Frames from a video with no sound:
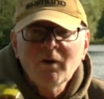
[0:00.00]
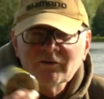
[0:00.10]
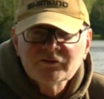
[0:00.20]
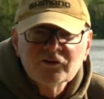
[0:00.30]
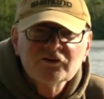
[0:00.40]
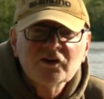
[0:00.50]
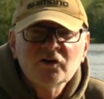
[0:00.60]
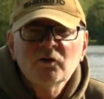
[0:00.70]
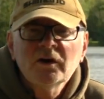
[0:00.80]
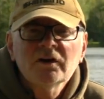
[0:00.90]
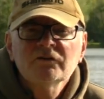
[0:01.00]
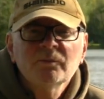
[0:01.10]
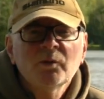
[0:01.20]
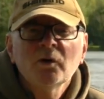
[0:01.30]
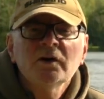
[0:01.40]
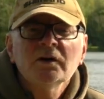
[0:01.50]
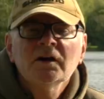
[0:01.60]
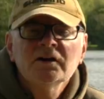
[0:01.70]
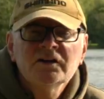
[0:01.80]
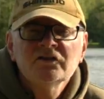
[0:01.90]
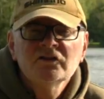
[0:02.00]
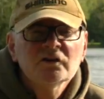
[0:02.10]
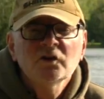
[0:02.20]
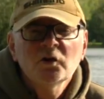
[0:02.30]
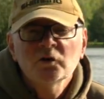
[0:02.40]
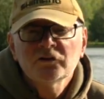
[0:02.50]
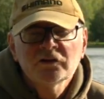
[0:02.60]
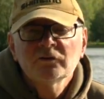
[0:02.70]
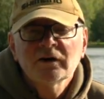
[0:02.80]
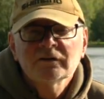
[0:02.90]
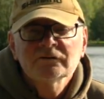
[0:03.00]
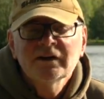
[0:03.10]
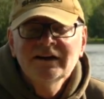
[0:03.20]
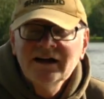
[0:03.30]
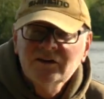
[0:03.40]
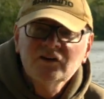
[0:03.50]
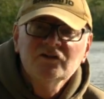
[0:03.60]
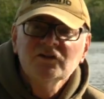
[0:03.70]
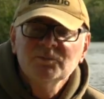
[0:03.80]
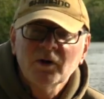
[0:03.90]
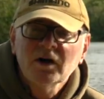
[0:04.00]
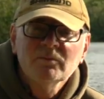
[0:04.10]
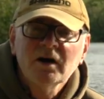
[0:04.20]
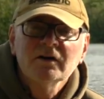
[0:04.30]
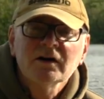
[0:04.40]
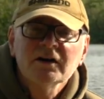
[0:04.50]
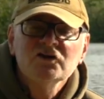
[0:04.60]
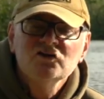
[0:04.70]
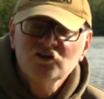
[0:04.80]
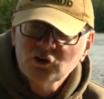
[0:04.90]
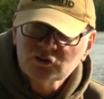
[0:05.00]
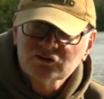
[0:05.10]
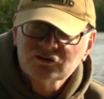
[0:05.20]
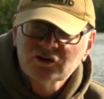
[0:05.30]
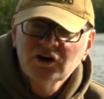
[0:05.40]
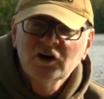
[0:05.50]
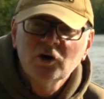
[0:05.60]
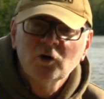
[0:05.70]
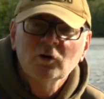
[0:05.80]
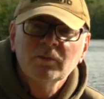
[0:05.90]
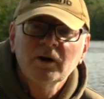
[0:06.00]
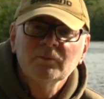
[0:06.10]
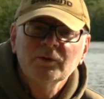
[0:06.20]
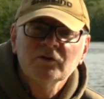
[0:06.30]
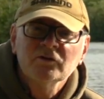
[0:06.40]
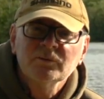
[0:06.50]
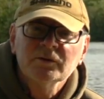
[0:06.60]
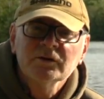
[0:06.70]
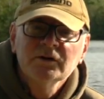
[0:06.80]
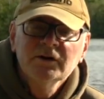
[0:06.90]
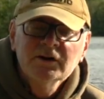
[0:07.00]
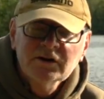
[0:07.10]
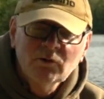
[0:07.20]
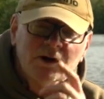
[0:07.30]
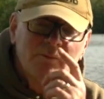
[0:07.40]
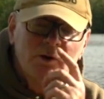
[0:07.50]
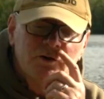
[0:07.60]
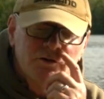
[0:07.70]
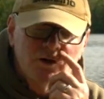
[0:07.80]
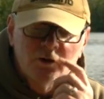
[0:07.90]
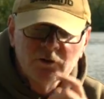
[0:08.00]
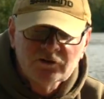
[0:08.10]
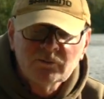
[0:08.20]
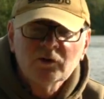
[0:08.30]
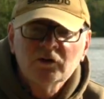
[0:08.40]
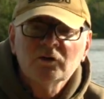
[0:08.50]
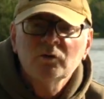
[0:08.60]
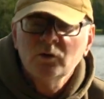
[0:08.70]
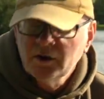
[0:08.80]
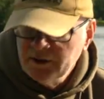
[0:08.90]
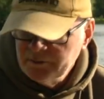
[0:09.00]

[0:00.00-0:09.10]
wafters are great for putting an additional coating around, and this is primarily just a hookbait principle. Now what I'm going to do is I'm going to